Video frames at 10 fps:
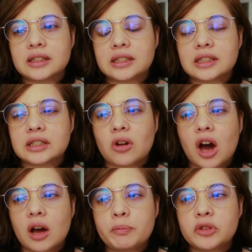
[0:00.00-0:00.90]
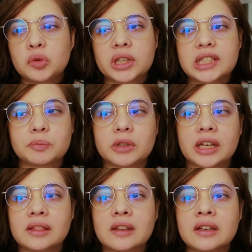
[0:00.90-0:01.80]
stop to
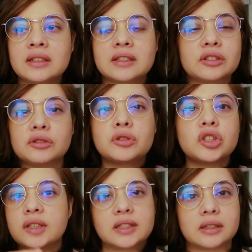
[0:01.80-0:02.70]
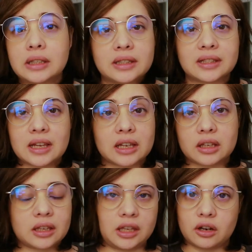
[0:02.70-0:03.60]
explain things. You just, it's like,
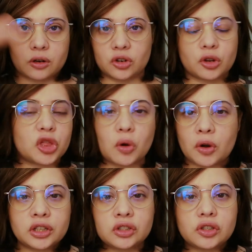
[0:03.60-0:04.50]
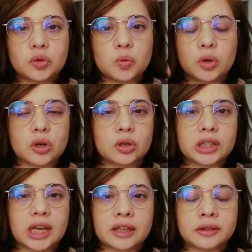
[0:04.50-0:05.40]
here, you're thrown into this world
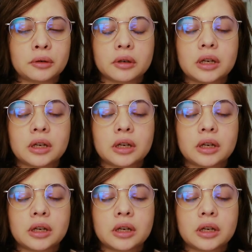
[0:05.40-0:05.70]
and